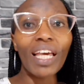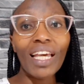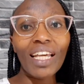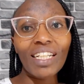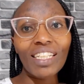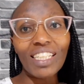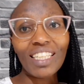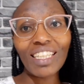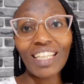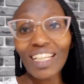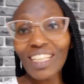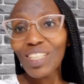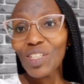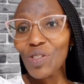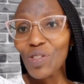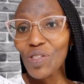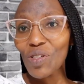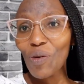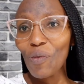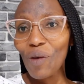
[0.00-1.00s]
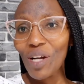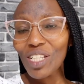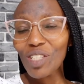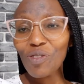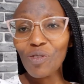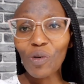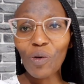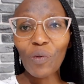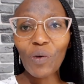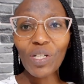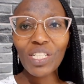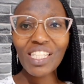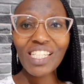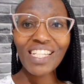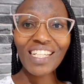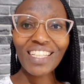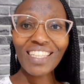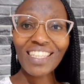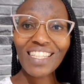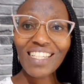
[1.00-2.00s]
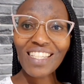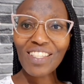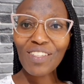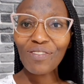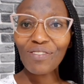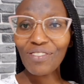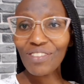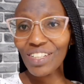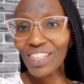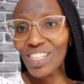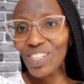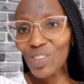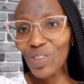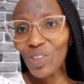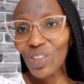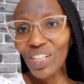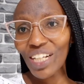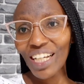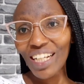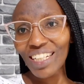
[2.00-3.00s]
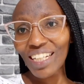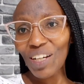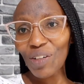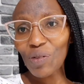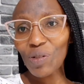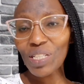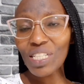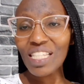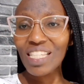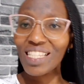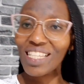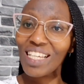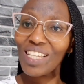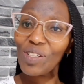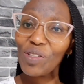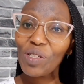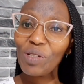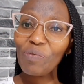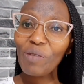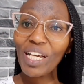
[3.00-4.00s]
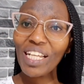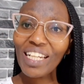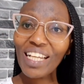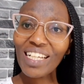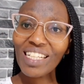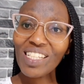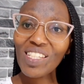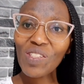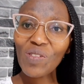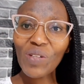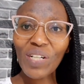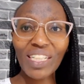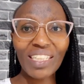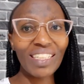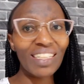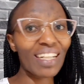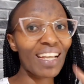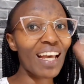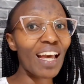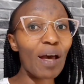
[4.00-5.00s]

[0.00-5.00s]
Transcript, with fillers: and thank you so much for watching this video and i will see you in my next one